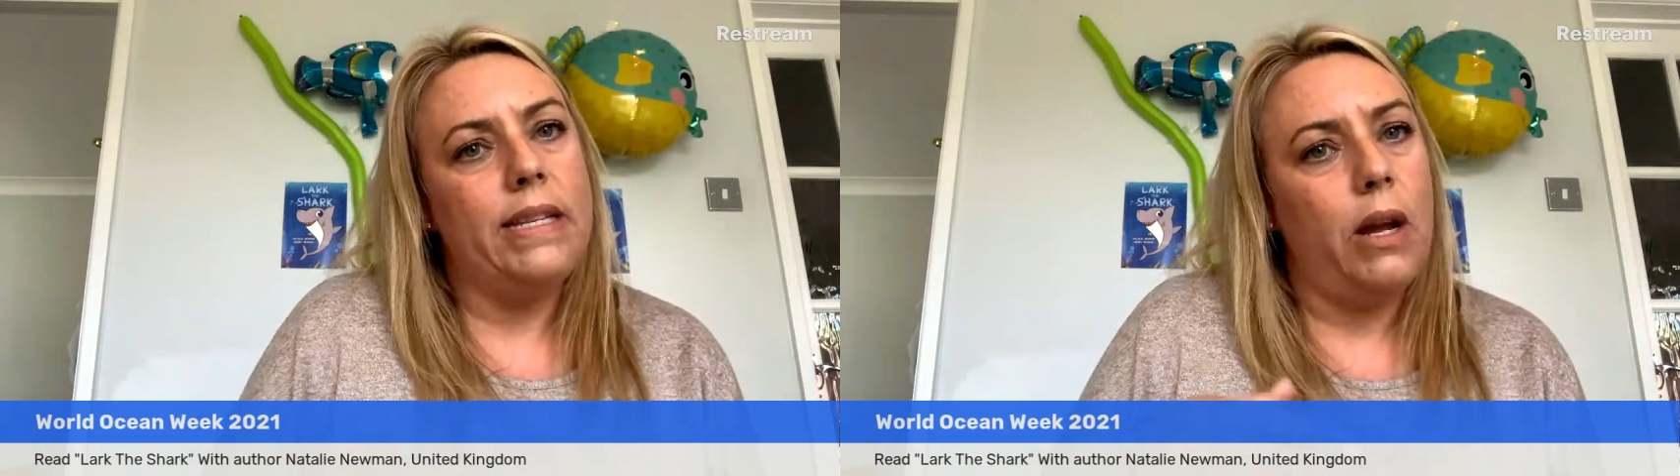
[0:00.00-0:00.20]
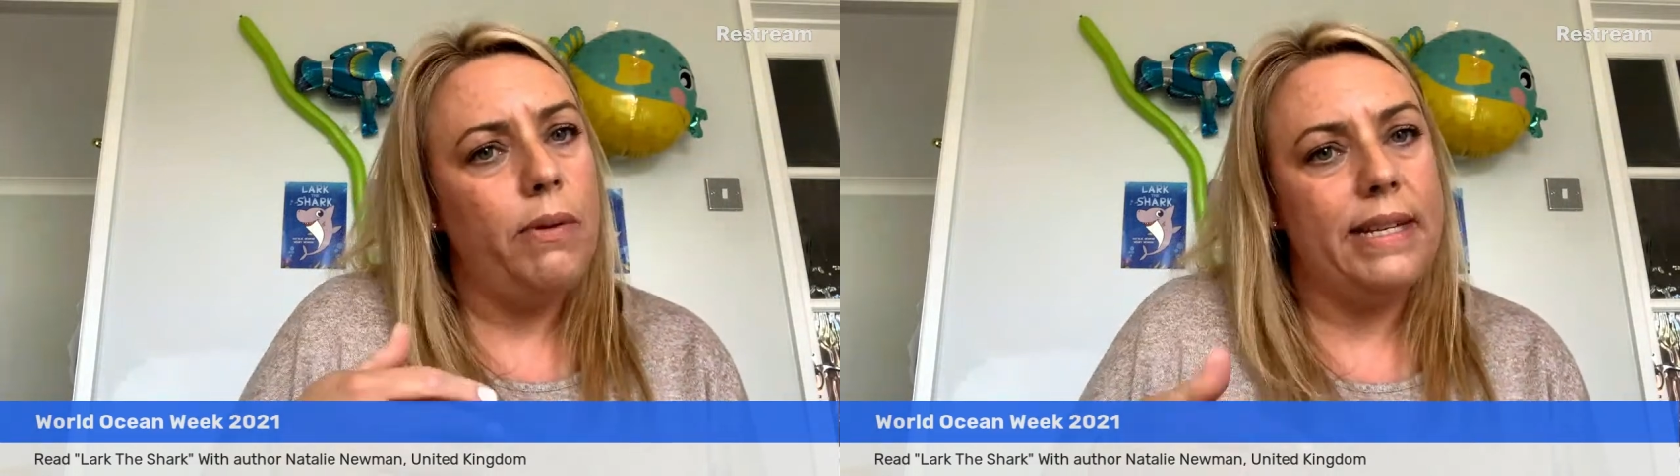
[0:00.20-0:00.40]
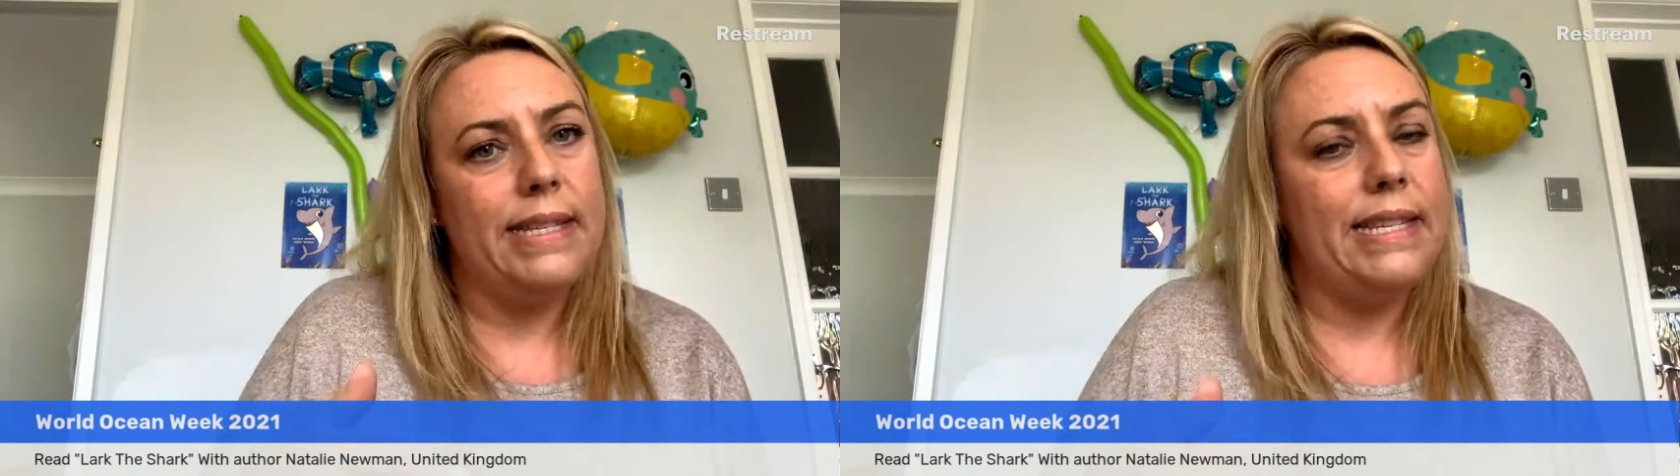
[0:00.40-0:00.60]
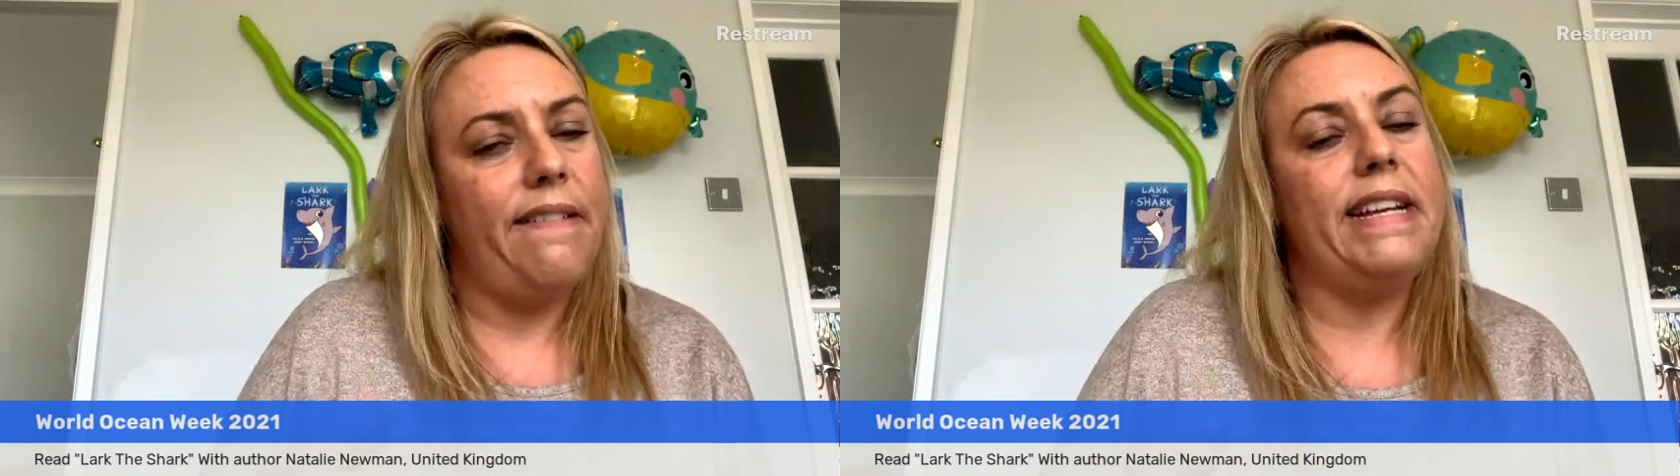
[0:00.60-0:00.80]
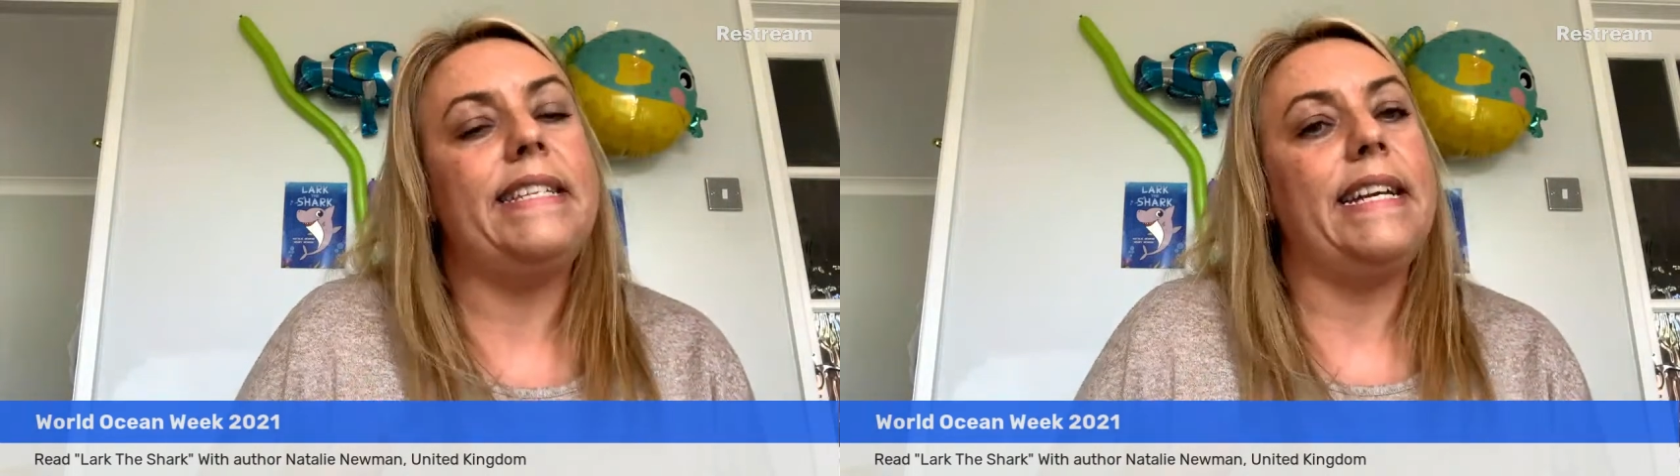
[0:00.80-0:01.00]
I don't
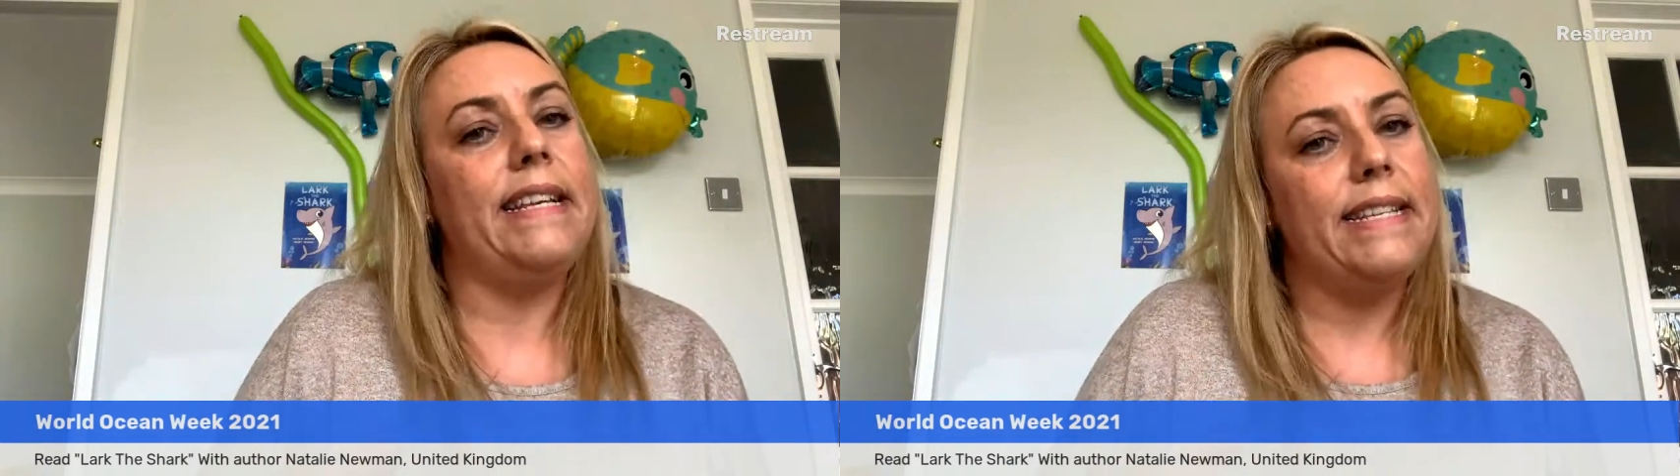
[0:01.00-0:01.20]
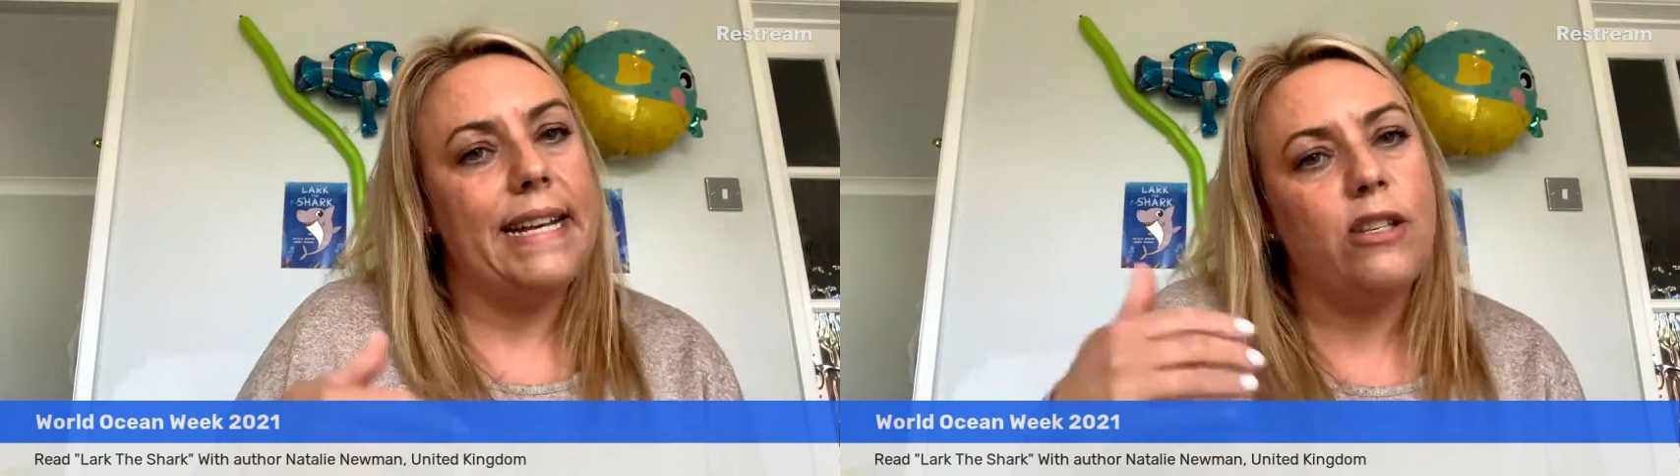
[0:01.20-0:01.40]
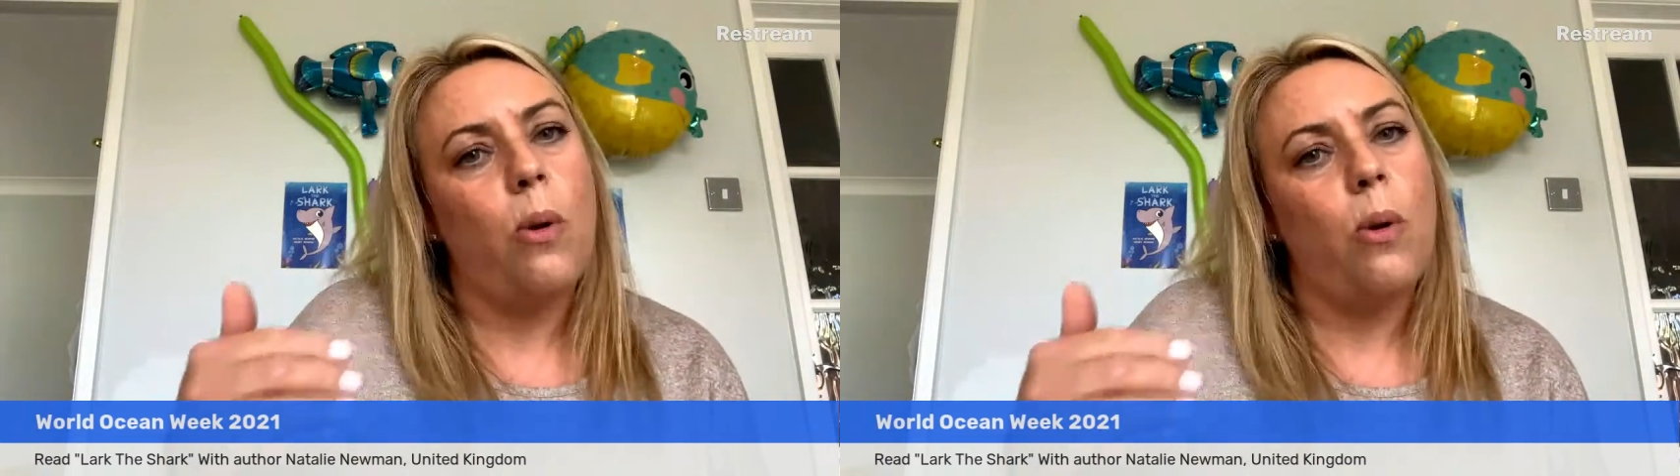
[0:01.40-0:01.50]
necessarily see these